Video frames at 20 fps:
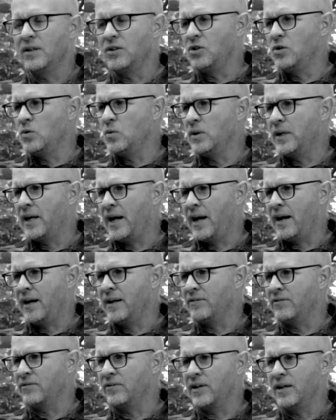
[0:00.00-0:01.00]
you would
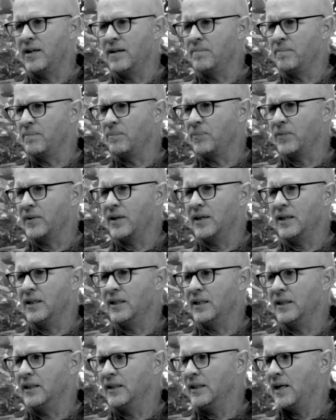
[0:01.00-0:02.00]
have
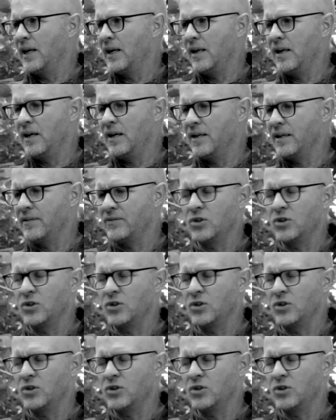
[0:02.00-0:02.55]
a line